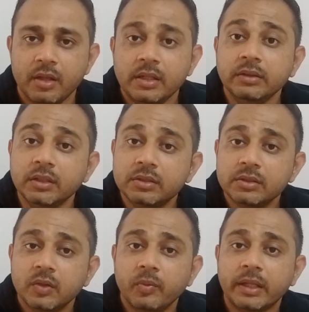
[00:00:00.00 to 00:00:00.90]
This is
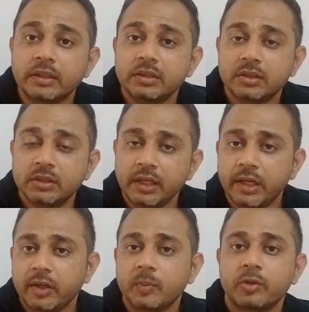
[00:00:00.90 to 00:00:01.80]
the way, this is the
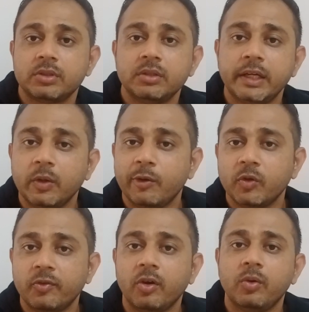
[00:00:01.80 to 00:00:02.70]
iterative process that you have to
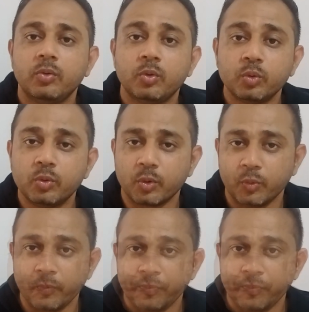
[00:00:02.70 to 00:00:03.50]
follow to grow.